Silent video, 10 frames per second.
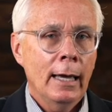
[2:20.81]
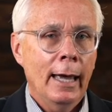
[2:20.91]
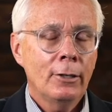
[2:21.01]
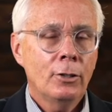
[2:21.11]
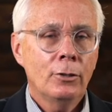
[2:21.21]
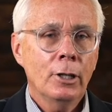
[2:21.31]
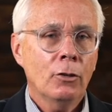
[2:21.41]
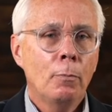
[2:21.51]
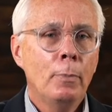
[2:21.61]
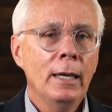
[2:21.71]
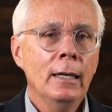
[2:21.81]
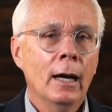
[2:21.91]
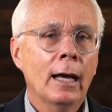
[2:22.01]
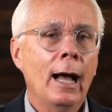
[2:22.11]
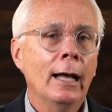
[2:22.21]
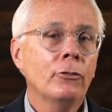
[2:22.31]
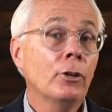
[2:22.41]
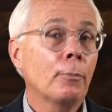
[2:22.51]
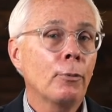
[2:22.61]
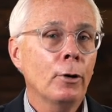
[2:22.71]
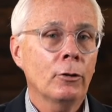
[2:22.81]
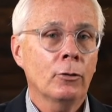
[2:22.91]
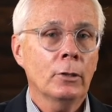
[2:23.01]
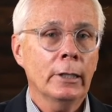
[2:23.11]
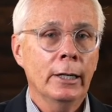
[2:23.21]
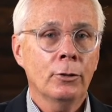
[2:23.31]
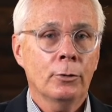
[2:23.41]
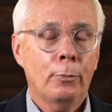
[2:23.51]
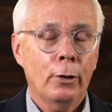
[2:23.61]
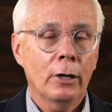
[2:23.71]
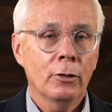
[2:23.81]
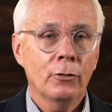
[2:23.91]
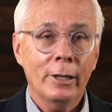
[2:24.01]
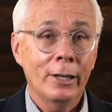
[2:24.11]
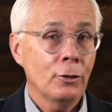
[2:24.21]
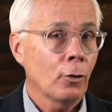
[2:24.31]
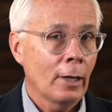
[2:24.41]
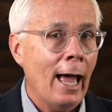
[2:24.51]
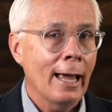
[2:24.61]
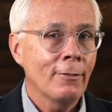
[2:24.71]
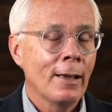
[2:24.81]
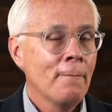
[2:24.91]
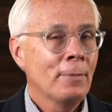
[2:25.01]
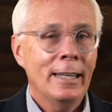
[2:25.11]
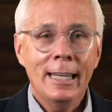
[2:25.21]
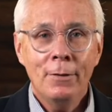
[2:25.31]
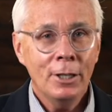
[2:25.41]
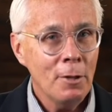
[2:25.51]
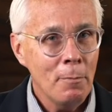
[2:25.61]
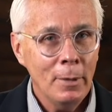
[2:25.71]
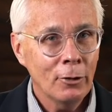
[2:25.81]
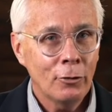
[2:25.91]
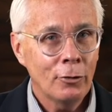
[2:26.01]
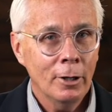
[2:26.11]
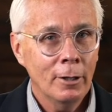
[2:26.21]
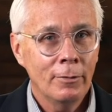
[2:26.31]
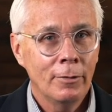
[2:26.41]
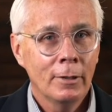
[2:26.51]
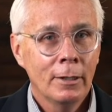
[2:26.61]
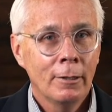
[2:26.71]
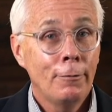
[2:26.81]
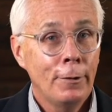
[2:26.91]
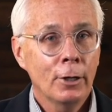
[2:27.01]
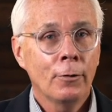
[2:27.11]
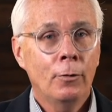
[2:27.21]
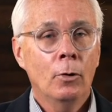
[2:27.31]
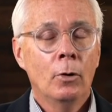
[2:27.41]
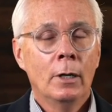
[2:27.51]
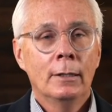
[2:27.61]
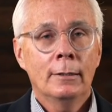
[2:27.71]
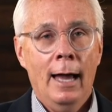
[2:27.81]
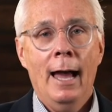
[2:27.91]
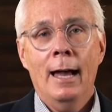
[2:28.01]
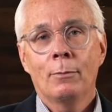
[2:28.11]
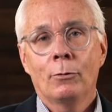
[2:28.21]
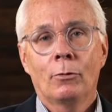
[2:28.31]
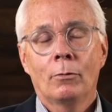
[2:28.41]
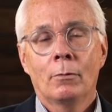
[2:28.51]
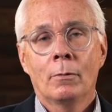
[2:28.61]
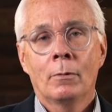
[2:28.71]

and to just be a constant presence in your life, even in the midst of fearful times?